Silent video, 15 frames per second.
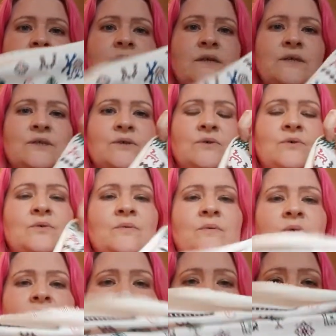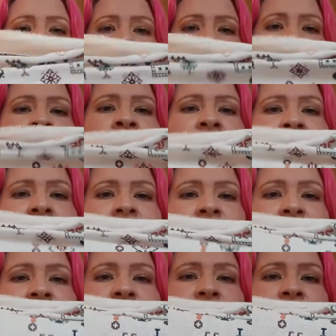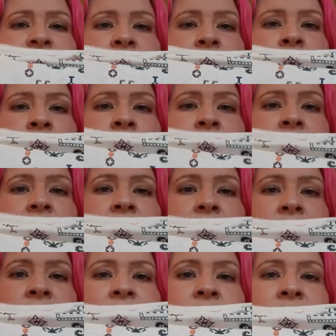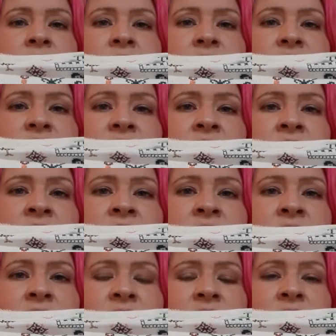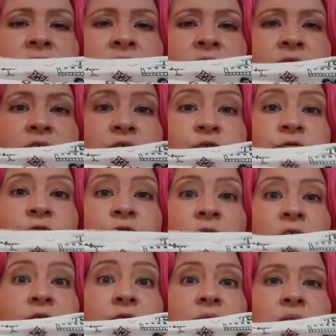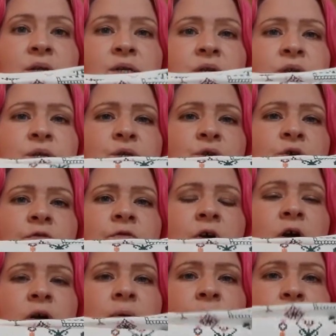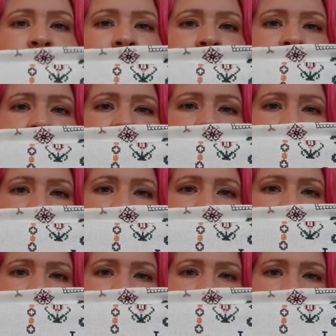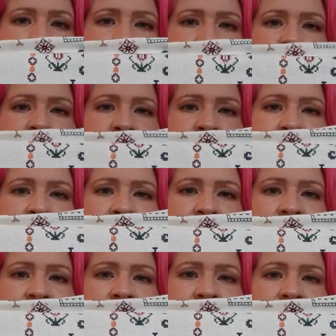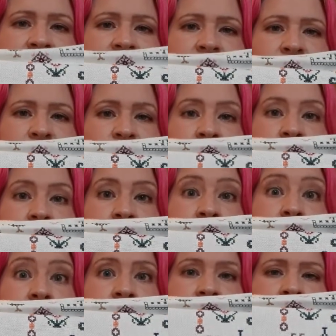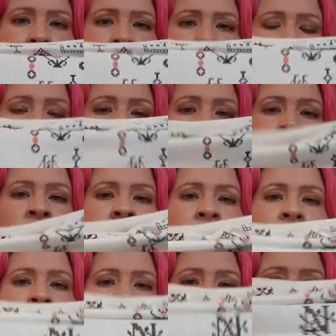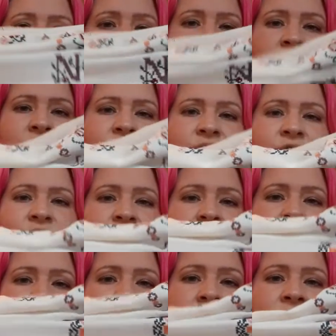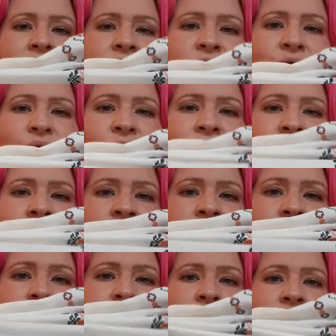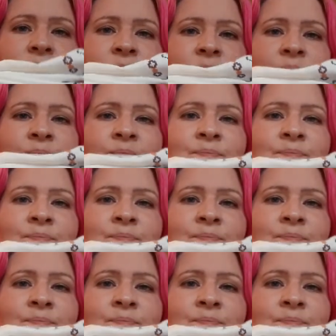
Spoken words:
So all of this from here down is 5 stitches too far into the middle, 5 or 6 stitches. It should be over there. So of course when I went to join up at the bottom,